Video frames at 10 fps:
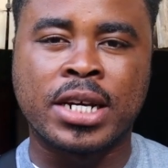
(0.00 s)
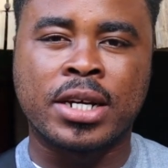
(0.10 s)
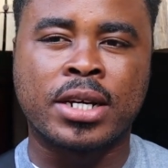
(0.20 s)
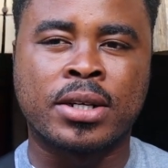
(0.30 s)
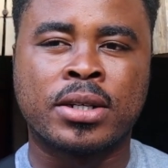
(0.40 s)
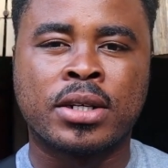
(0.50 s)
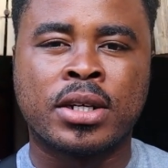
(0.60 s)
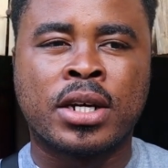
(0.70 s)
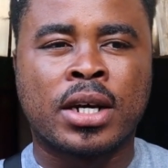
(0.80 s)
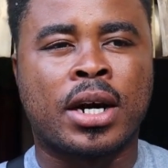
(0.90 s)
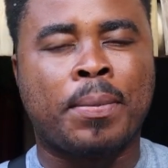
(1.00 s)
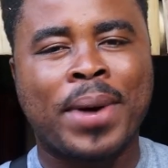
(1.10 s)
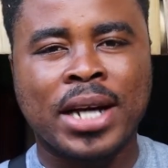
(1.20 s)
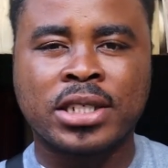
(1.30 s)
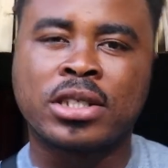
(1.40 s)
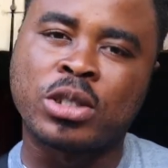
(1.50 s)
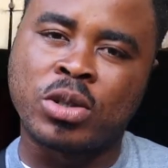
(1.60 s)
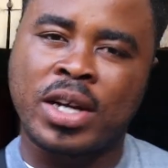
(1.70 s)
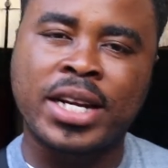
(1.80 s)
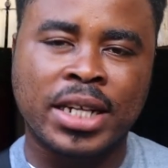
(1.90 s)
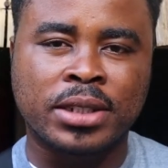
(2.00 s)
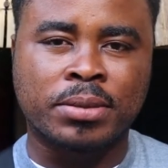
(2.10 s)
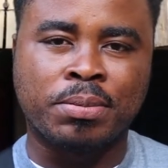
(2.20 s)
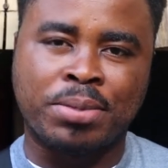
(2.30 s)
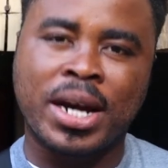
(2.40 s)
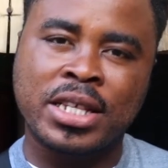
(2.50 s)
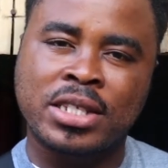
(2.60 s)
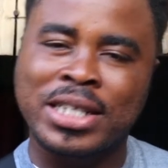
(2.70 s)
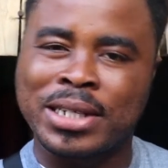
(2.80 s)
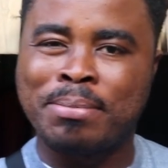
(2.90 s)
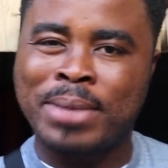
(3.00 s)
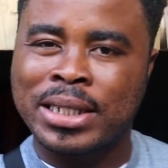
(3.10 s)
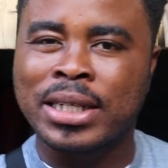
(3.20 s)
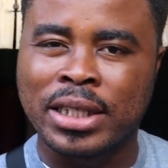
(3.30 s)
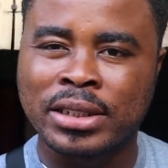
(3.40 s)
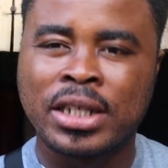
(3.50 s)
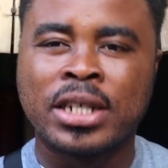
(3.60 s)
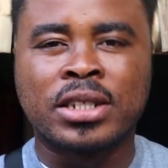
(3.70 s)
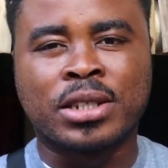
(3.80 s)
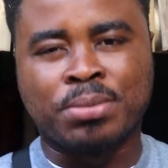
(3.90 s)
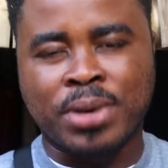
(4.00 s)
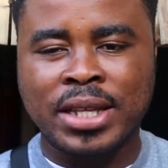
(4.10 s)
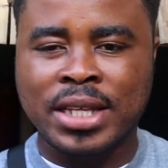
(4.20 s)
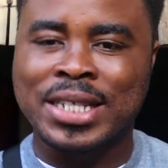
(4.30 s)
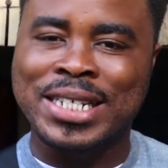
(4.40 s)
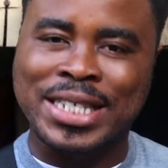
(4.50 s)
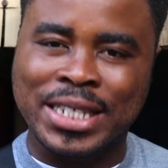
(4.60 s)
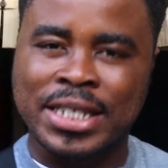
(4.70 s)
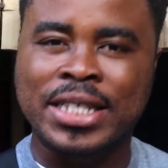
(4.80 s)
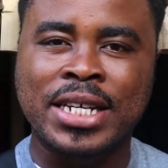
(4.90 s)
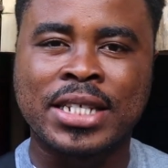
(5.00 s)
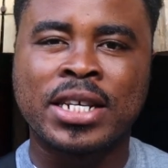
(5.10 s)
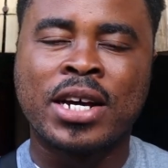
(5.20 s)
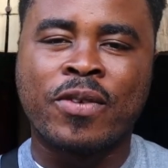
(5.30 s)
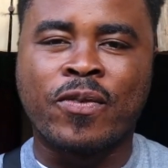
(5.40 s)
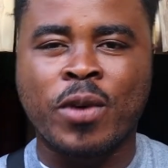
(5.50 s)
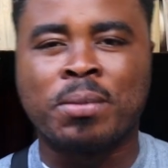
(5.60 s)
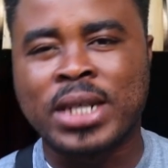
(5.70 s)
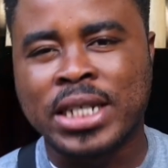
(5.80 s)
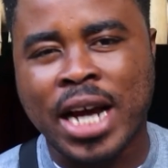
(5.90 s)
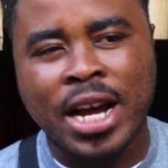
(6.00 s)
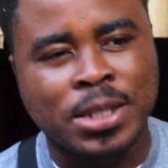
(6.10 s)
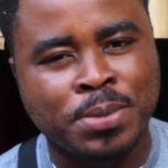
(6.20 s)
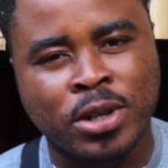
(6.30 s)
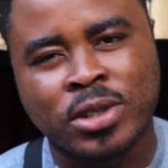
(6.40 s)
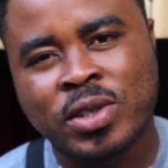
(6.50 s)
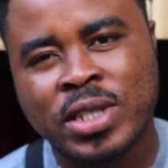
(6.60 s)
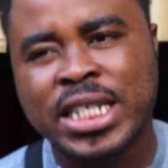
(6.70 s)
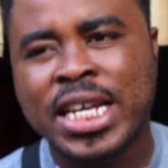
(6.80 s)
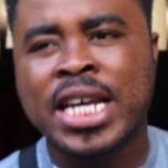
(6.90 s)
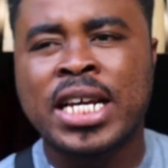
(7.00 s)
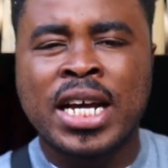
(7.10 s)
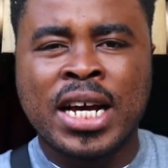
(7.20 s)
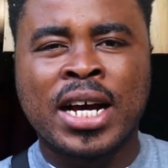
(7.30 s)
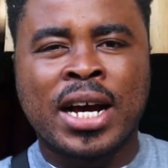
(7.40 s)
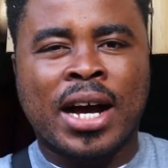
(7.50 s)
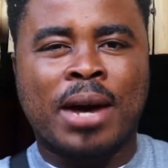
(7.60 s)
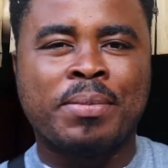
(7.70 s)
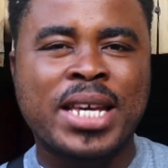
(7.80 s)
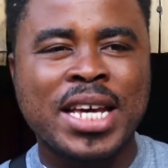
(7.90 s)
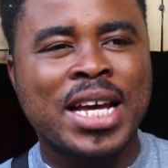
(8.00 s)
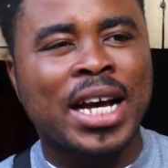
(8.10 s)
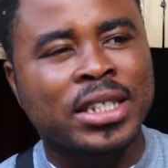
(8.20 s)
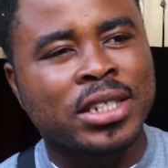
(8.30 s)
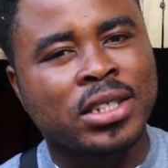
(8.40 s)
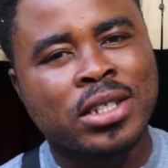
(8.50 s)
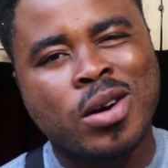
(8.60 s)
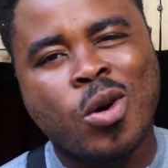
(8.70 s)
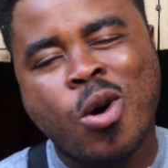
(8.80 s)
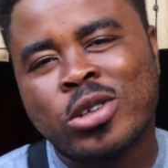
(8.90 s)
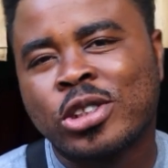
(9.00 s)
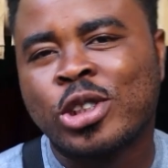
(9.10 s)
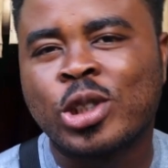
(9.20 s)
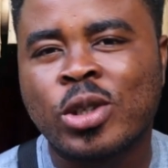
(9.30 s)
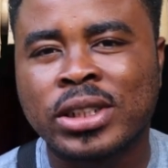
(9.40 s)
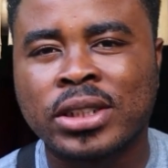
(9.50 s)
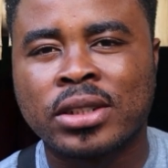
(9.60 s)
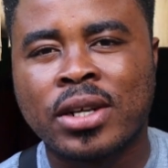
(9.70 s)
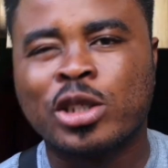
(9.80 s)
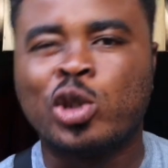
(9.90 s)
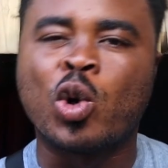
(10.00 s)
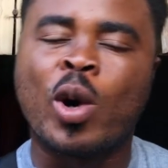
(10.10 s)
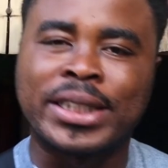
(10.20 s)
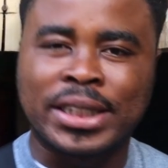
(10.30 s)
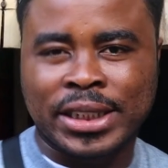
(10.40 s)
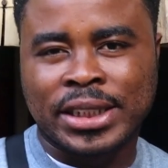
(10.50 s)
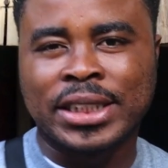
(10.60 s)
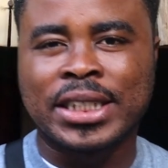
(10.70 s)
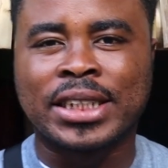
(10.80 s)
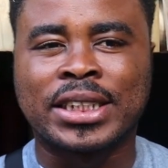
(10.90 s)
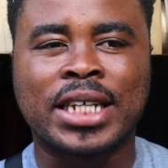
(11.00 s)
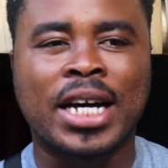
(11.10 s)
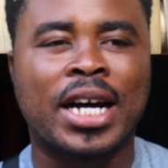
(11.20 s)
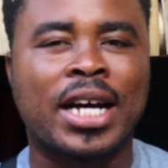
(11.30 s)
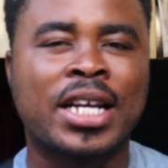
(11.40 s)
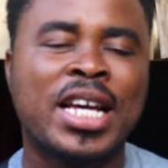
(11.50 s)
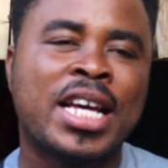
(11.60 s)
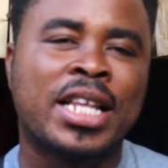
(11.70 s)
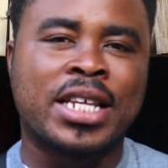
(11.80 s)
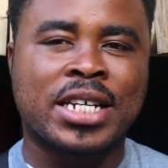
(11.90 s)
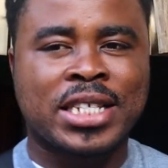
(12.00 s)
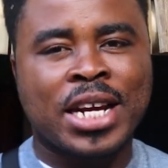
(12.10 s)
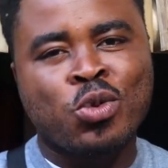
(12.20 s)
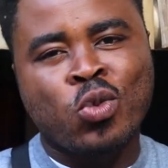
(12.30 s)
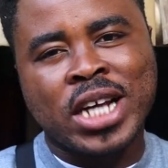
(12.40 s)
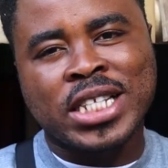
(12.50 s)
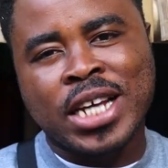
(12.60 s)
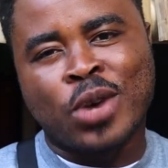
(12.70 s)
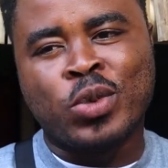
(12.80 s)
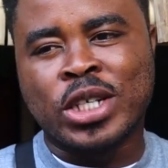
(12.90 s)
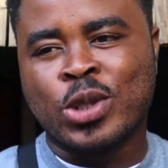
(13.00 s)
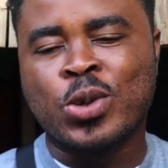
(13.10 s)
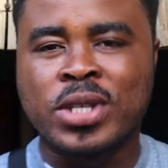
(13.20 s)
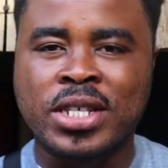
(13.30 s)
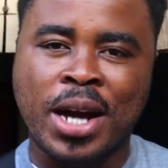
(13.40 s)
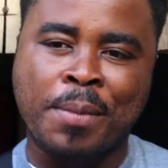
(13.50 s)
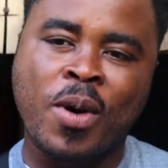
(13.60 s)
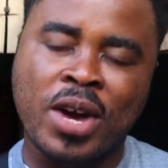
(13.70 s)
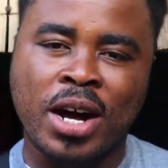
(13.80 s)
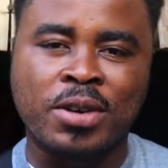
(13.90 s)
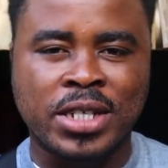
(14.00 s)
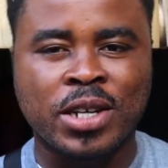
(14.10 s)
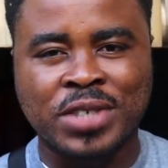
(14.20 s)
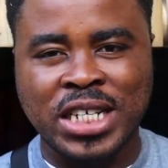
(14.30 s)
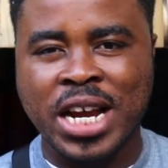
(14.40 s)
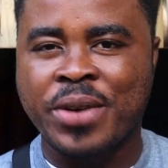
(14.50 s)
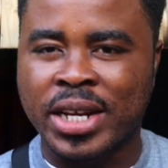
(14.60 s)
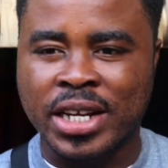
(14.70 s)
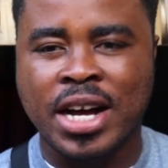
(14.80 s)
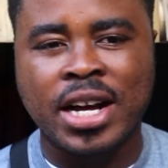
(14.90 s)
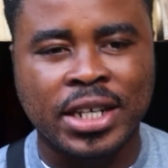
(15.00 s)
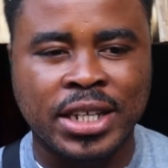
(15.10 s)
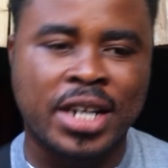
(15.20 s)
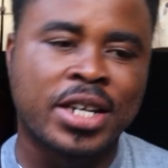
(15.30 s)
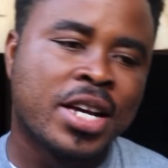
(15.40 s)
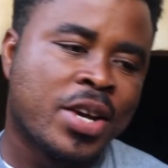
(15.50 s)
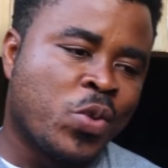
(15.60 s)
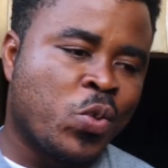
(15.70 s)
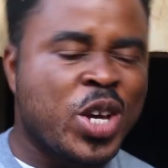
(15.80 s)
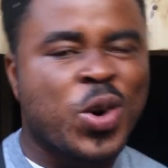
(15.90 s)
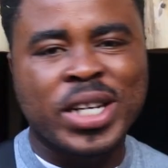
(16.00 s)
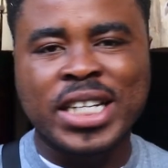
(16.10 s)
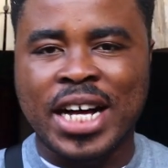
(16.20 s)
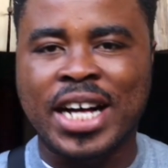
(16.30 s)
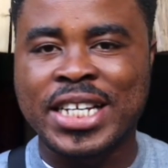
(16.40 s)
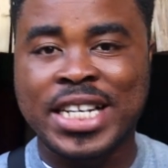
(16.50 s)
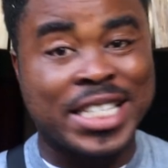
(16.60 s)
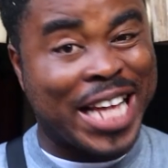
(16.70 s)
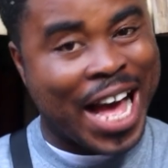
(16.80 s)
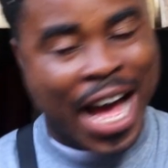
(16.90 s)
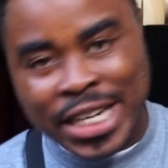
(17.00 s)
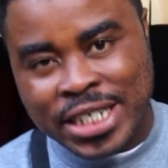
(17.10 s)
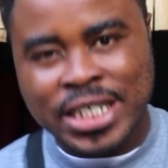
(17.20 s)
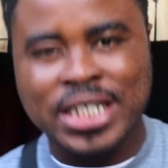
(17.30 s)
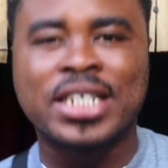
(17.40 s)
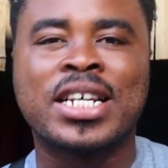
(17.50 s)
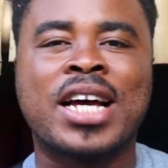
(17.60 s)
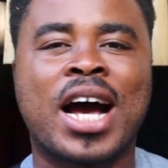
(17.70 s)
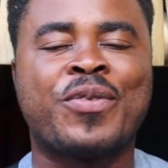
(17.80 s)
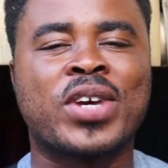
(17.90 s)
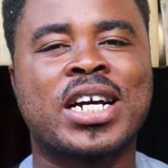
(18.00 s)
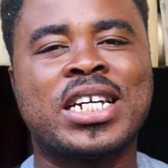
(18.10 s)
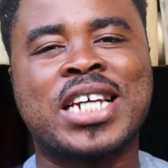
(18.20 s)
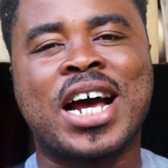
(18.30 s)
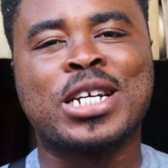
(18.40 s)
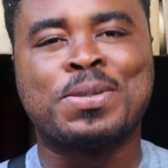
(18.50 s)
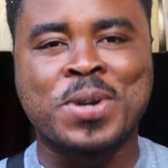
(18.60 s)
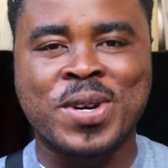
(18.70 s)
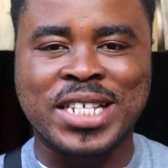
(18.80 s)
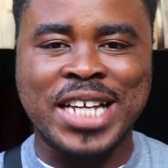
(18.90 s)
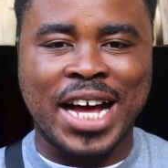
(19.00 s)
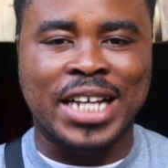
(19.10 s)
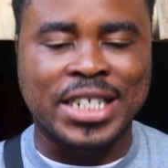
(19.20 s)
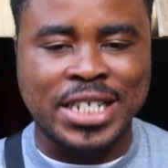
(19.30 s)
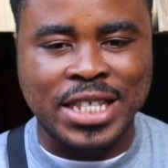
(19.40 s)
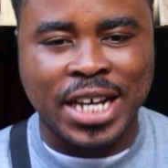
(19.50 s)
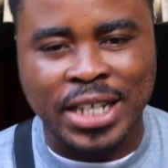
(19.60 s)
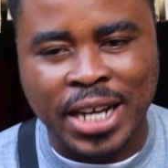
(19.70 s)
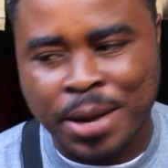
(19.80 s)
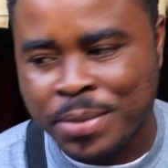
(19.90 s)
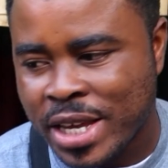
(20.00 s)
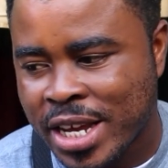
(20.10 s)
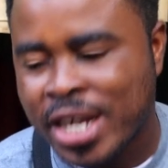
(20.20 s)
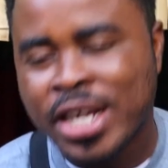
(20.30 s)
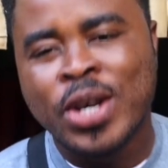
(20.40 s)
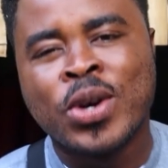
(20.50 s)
the passion to connect brothers and the motherland to brothers and sisters from the diaspora. So today, I'm here at this conscious joint. Yes, there are certain words that we use among ourselves here in Ghana that we only Ghanaians and African diasporas understand. I'm here